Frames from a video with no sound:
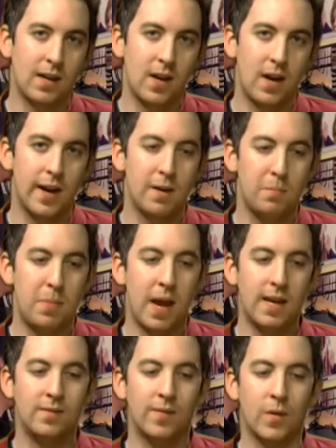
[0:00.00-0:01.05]
iron
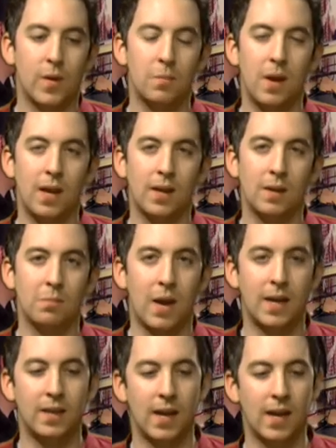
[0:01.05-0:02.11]
bed for making
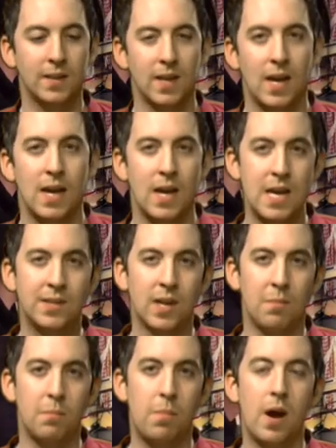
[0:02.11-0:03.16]
pancakes. He's
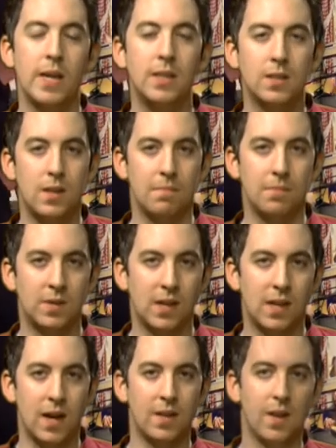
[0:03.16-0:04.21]
combined them
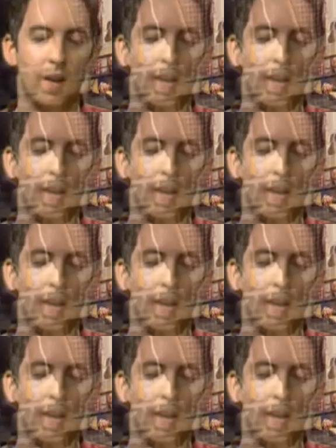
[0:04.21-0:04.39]
together